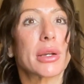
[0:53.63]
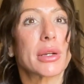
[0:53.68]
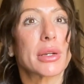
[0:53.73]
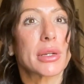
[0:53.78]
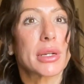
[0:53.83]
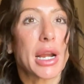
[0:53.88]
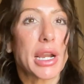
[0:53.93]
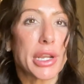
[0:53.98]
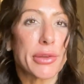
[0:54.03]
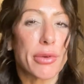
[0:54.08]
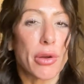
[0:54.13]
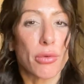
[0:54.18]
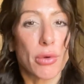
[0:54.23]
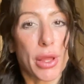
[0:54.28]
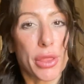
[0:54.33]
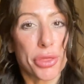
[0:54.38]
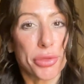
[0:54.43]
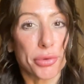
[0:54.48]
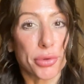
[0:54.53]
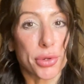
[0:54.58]
kind of a
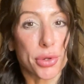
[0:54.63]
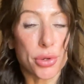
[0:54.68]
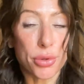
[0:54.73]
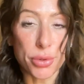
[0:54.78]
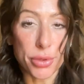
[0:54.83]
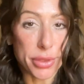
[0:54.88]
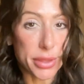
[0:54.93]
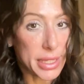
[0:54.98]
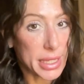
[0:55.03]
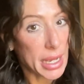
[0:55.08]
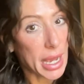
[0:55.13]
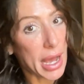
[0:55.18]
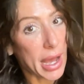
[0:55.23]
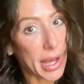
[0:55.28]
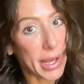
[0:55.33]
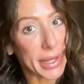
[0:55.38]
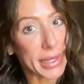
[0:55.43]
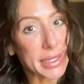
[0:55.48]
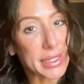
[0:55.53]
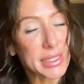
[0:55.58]
run through the
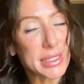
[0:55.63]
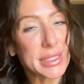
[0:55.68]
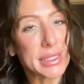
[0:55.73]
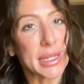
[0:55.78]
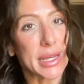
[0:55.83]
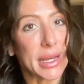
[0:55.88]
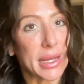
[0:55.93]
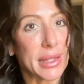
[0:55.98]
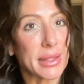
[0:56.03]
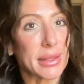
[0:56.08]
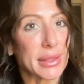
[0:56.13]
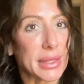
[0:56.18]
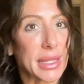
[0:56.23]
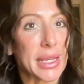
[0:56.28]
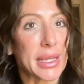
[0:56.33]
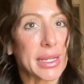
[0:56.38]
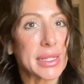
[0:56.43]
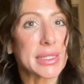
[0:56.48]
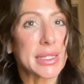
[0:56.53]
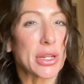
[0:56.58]
eyes.
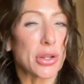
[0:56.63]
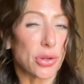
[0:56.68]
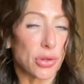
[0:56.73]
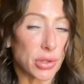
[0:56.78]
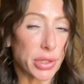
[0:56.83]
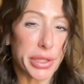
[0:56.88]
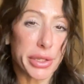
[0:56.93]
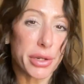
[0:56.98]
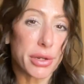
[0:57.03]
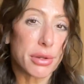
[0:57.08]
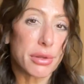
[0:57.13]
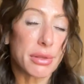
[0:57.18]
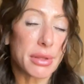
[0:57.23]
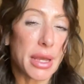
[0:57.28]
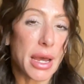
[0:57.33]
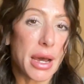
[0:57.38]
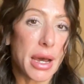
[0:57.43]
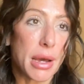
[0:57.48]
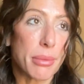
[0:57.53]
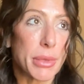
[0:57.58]
Like I said earlier,
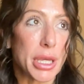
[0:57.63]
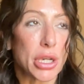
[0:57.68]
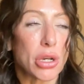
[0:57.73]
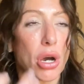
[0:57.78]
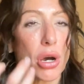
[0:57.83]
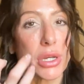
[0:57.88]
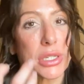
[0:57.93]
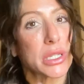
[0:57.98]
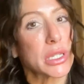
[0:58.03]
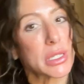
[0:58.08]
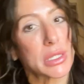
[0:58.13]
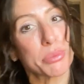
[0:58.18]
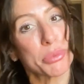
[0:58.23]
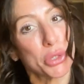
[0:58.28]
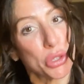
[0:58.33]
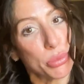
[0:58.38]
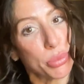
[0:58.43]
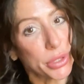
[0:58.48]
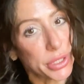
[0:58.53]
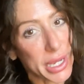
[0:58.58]
it causes
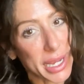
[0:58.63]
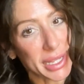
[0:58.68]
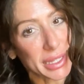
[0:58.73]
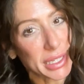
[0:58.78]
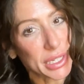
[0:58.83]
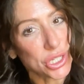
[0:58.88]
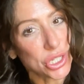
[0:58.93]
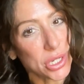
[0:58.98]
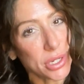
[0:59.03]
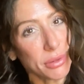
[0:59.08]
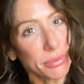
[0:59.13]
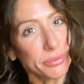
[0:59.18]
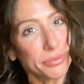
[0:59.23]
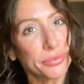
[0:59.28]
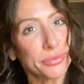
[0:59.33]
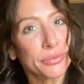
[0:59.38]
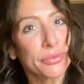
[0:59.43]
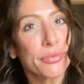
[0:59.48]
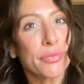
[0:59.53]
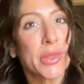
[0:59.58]
pupil dilation.
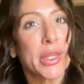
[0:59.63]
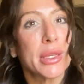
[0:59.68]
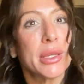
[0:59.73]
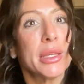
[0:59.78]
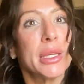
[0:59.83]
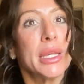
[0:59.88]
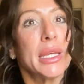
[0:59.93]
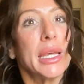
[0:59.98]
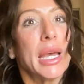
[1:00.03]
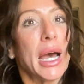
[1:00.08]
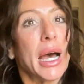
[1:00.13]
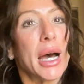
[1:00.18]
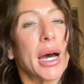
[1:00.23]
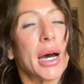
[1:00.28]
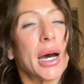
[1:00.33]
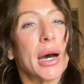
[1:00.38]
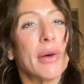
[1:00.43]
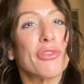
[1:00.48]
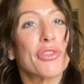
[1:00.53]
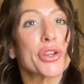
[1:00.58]

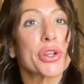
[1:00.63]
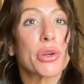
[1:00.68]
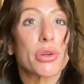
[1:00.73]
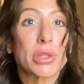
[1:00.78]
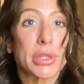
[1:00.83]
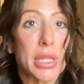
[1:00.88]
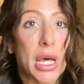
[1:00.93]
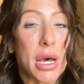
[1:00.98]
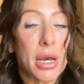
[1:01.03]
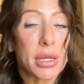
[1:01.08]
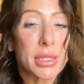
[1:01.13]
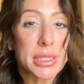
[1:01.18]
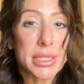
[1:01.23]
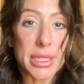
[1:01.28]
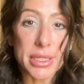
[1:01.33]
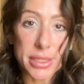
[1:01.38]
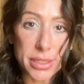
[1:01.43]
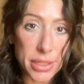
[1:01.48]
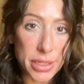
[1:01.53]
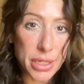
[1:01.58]
For your lungs,
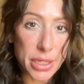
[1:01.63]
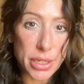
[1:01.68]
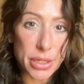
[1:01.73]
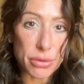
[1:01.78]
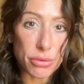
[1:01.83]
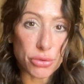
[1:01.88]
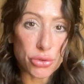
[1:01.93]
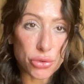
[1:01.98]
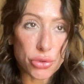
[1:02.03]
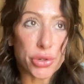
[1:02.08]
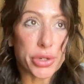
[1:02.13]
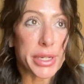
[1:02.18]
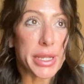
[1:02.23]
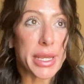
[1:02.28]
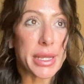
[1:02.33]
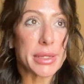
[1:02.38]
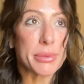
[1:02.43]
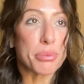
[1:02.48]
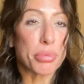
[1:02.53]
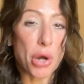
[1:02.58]
it's going to
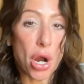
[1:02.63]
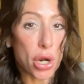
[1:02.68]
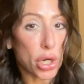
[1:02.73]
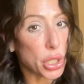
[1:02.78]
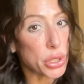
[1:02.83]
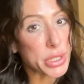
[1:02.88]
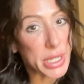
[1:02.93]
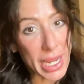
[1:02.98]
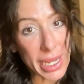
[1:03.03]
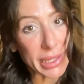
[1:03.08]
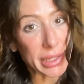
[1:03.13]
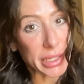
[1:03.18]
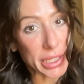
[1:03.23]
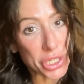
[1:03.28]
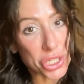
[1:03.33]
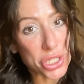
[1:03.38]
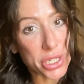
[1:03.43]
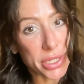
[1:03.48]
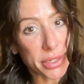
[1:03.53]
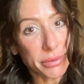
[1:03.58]
create
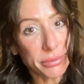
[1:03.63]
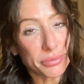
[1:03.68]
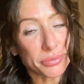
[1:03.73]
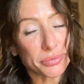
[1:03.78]
bronchodilation,